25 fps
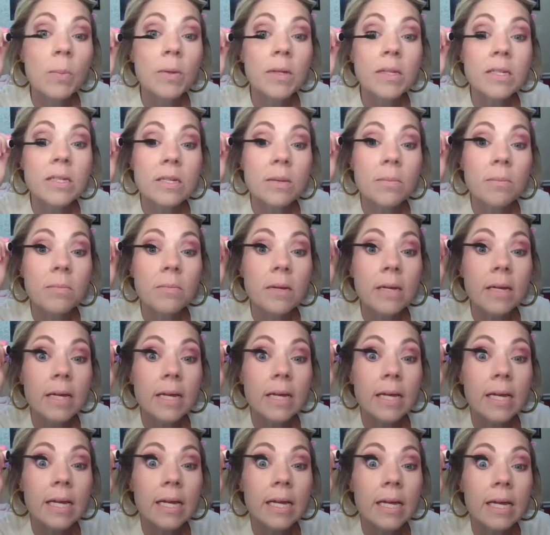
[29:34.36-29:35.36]
But to
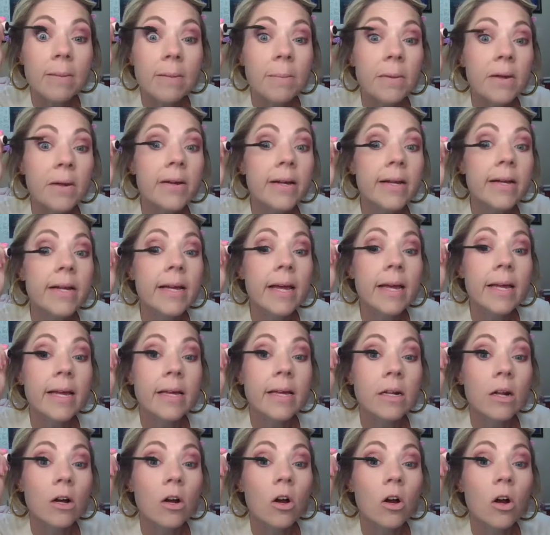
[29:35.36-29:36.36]
me, Mary Kay
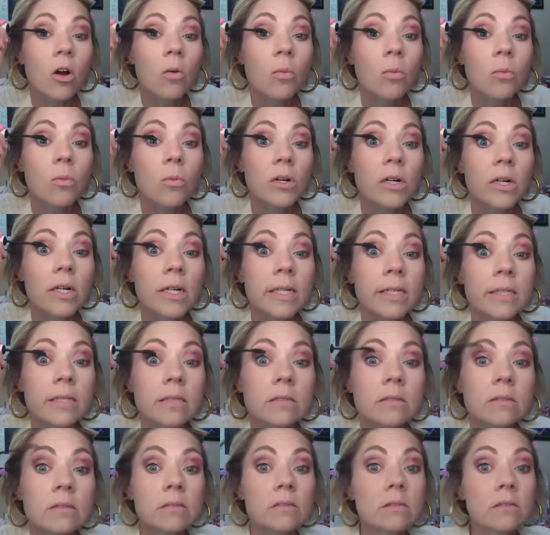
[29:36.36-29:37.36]
hit a home
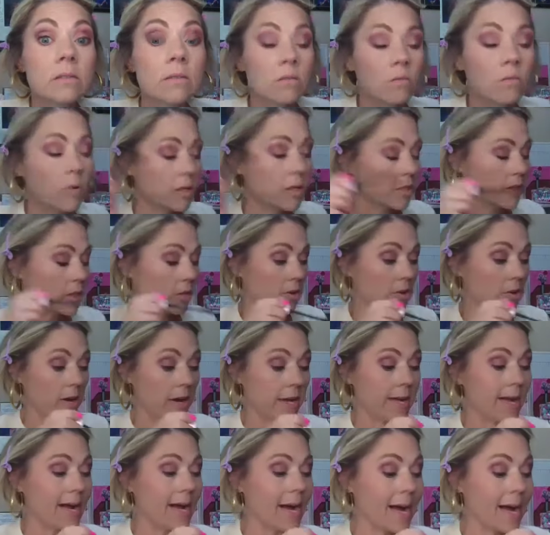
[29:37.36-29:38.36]
run with
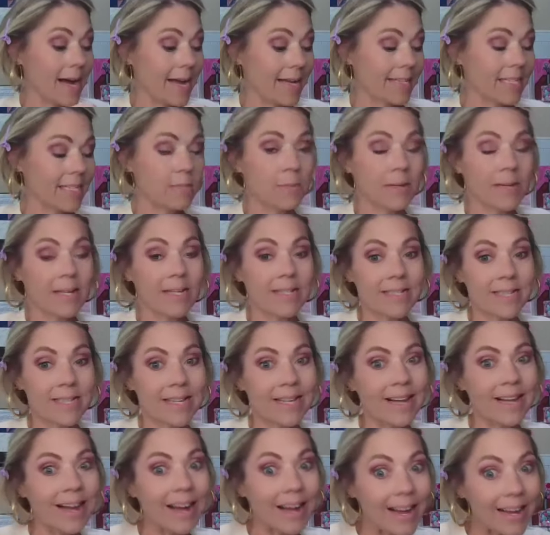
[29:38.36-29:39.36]
Great Heights because
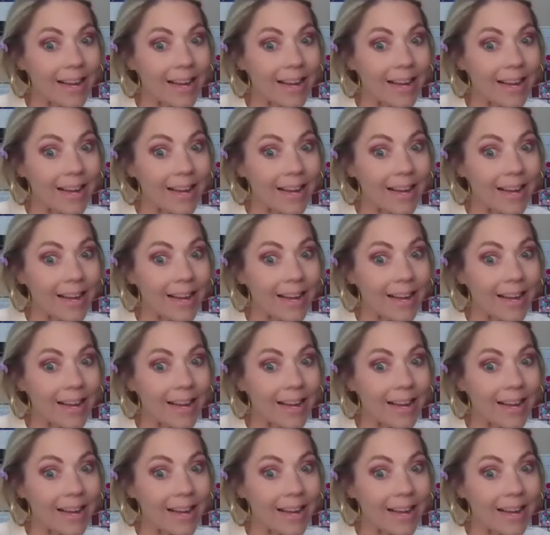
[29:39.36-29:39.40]
it